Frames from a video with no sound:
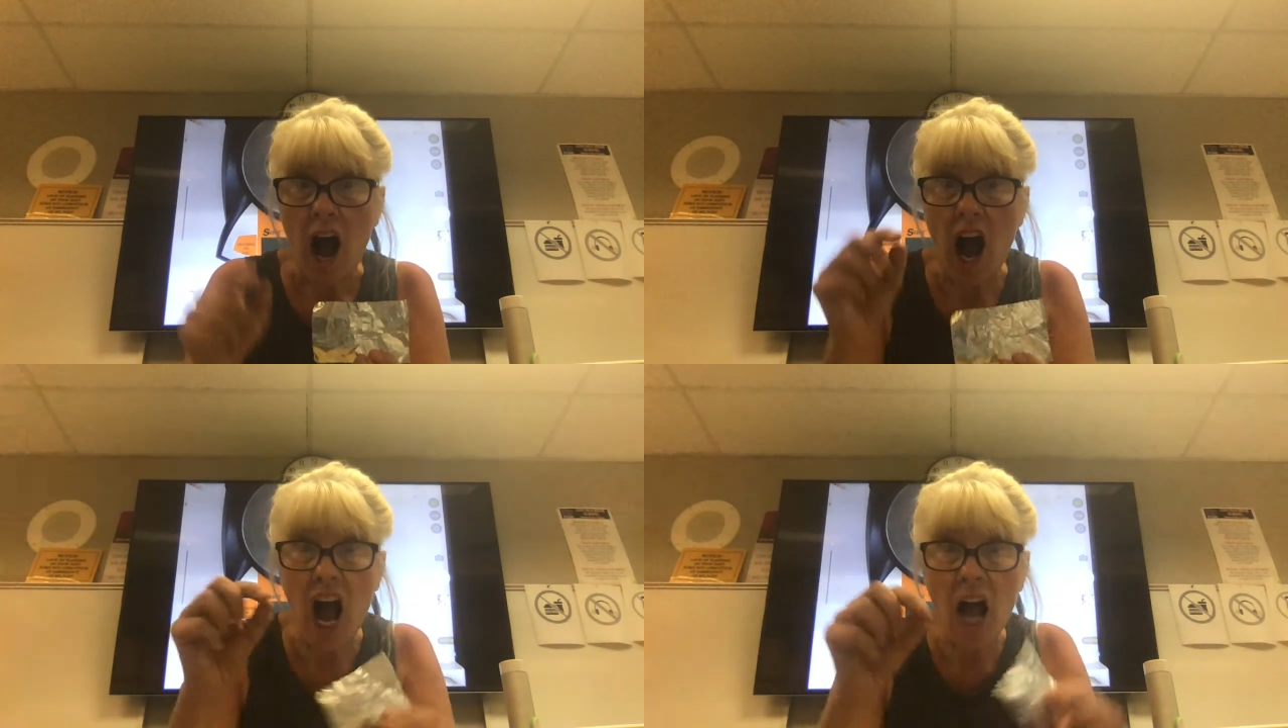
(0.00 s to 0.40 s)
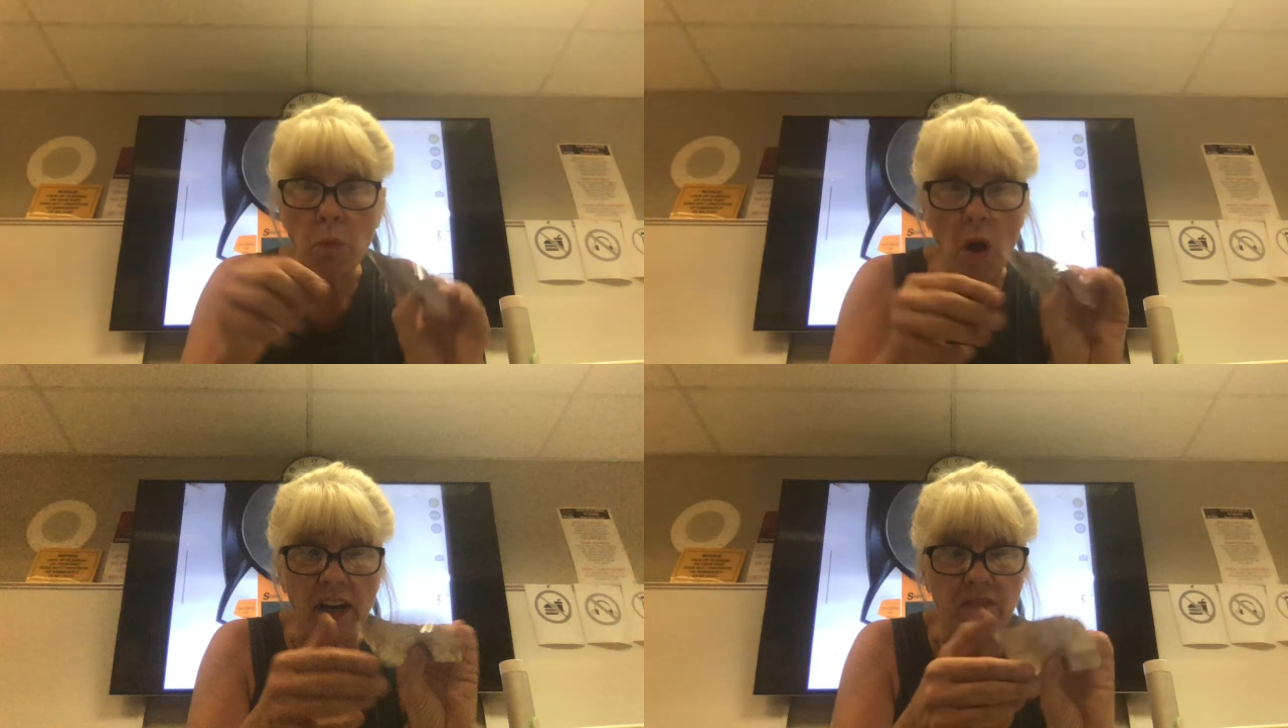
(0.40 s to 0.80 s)
I
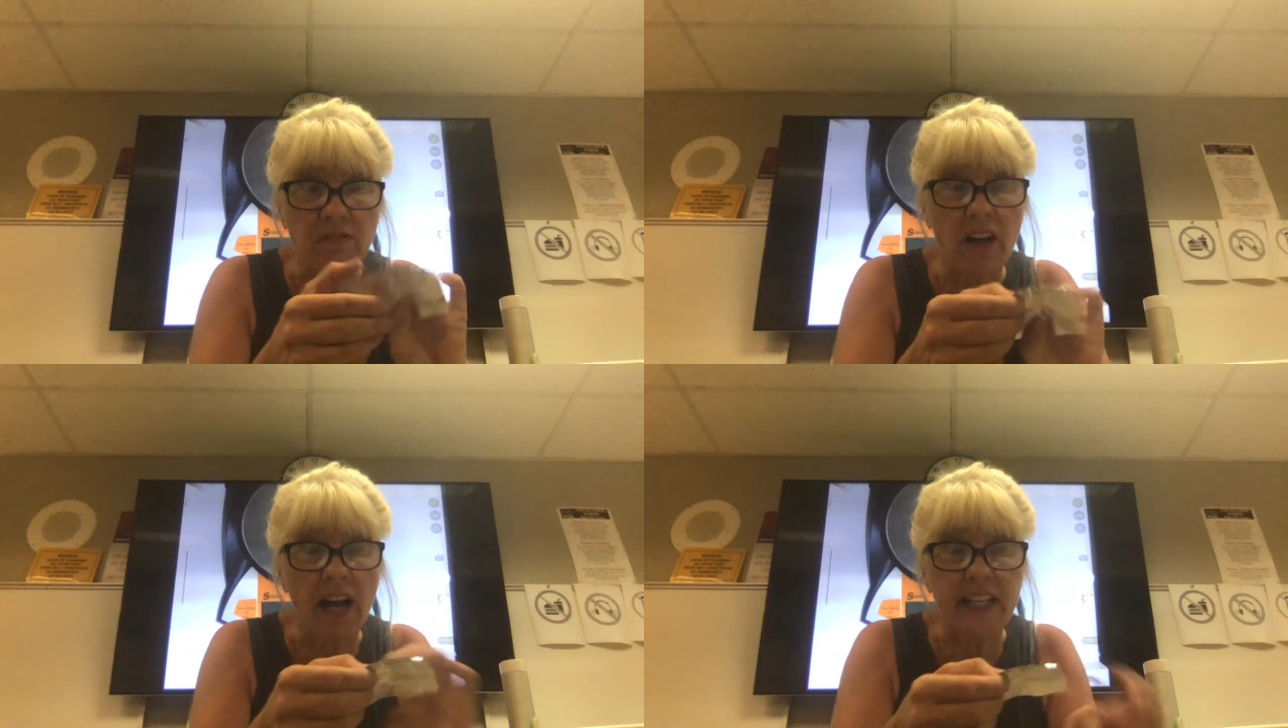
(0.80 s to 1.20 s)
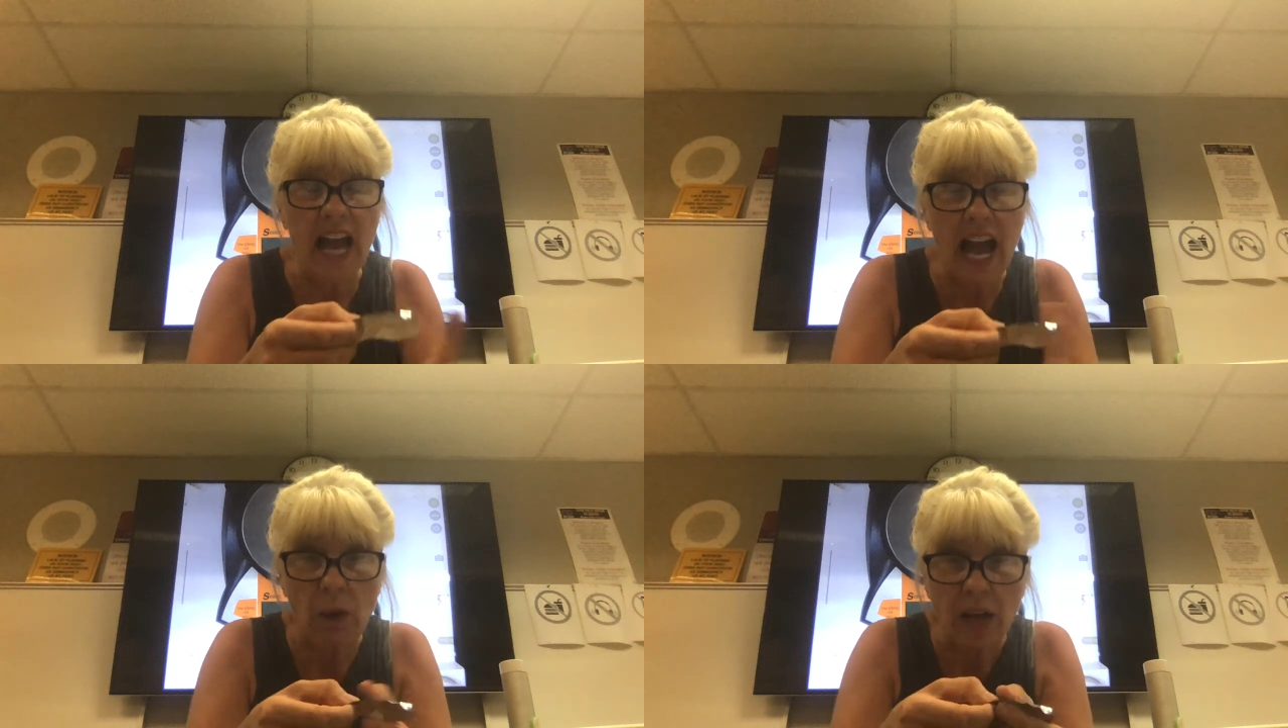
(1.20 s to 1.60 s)
want to find
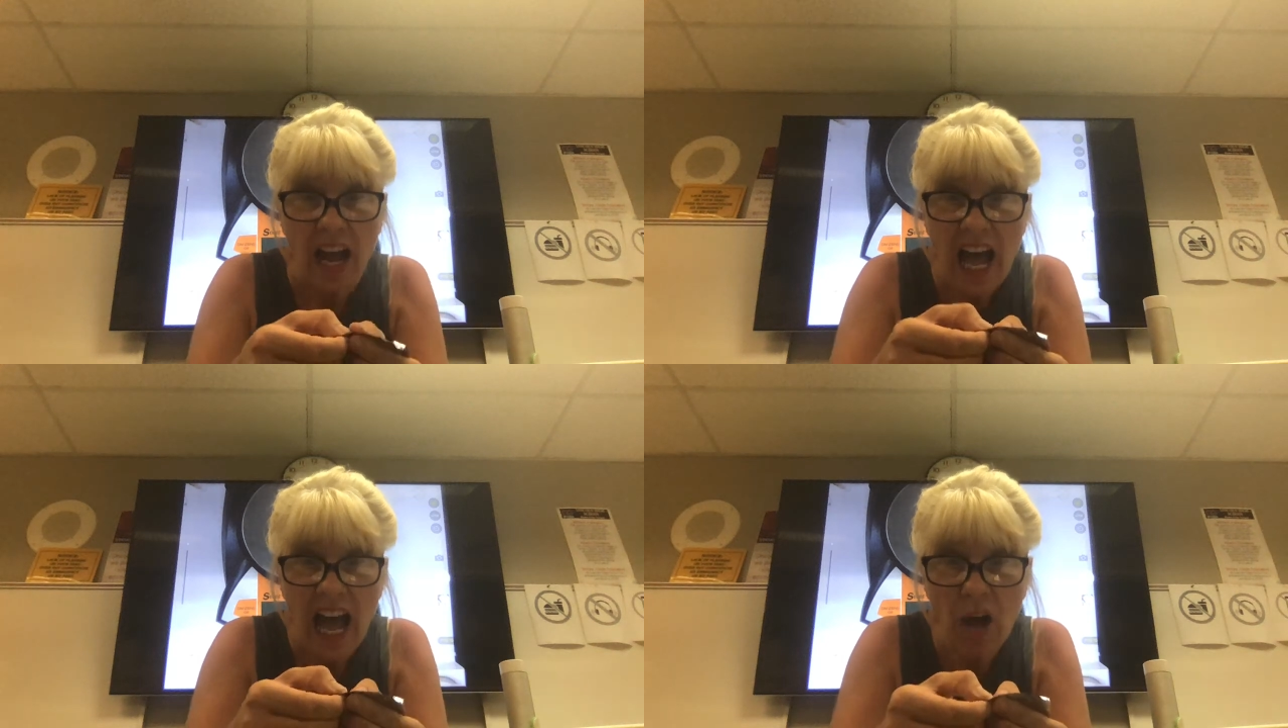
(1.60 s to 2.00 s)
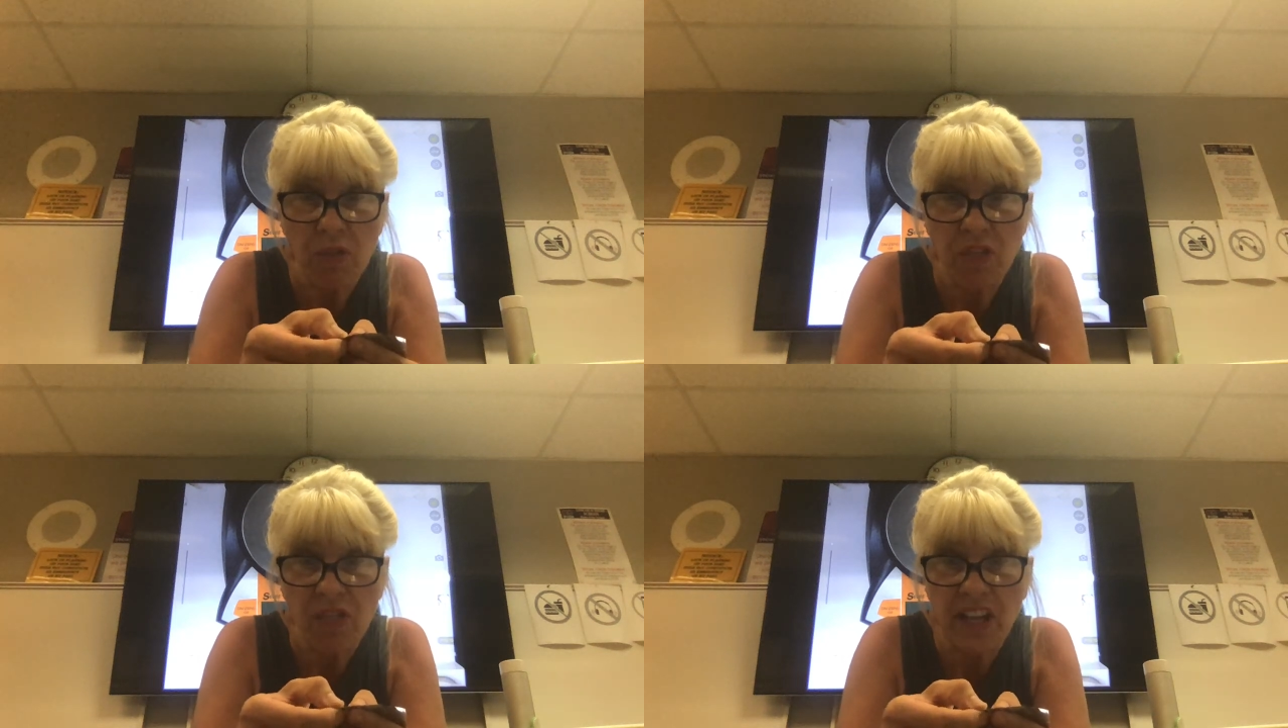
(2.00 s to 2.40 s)
out
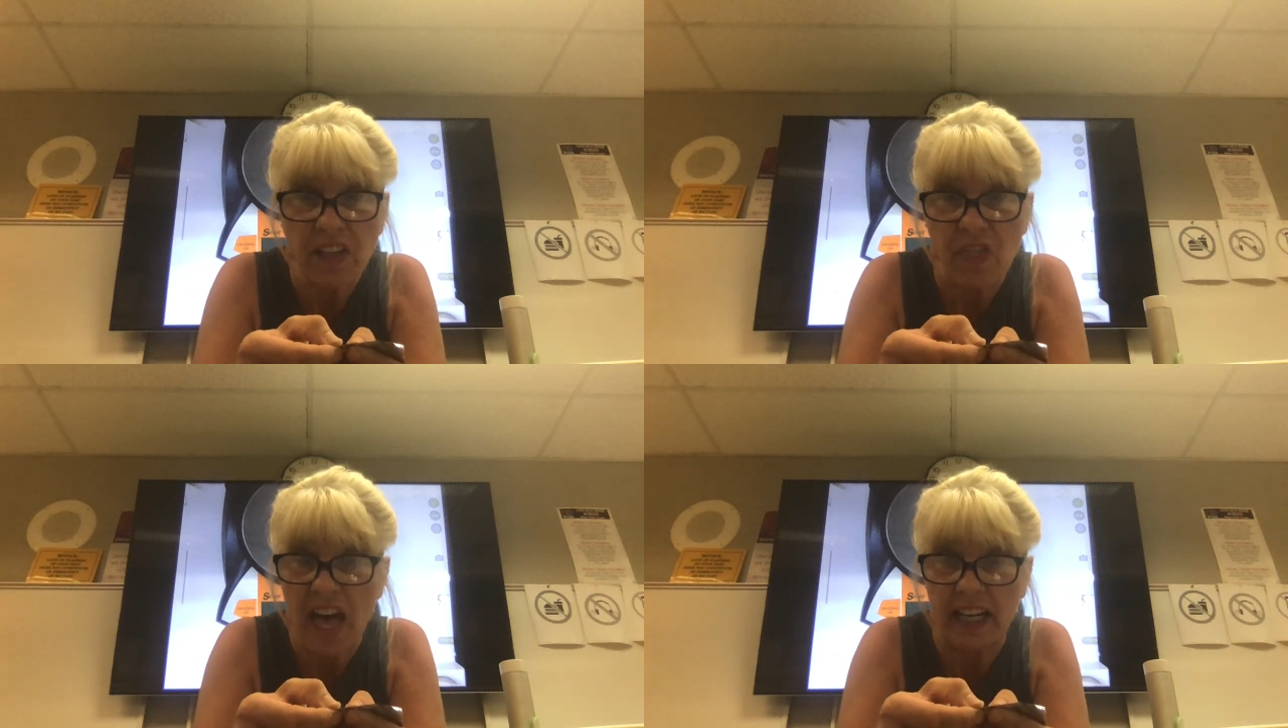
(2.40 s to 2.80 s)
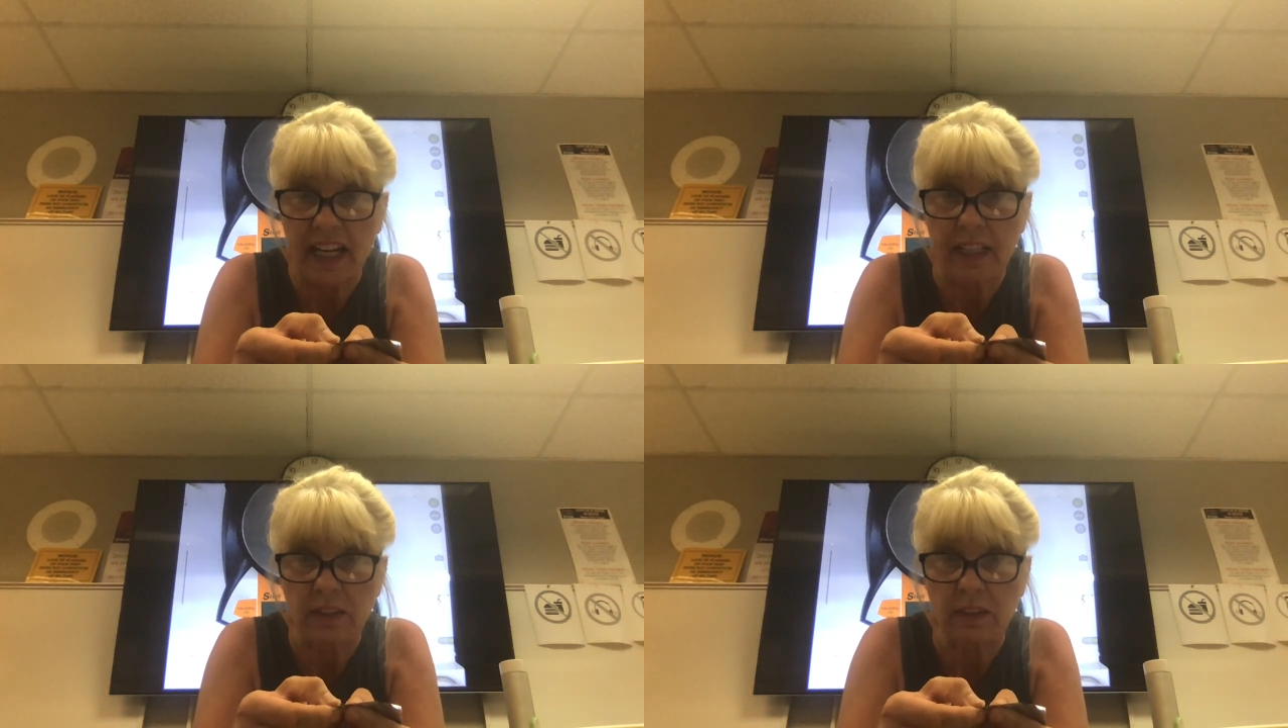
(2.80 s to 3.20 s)
how thick that
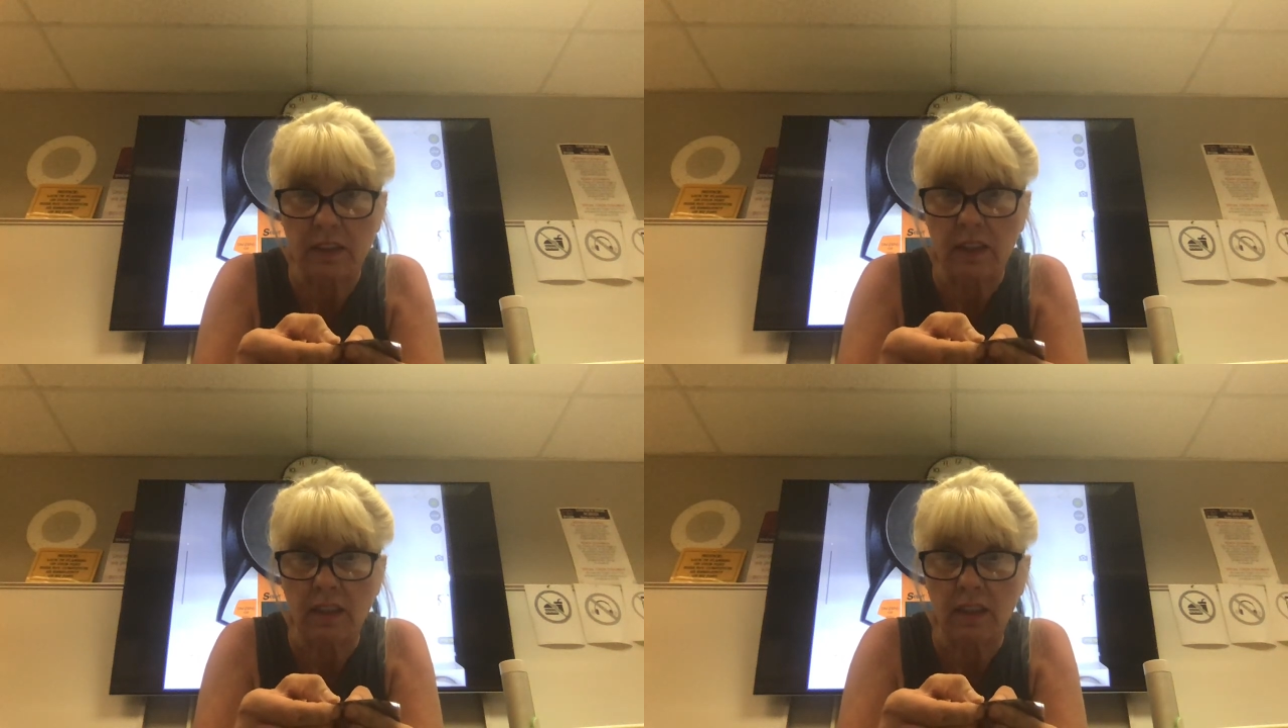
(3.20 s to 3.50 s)
is.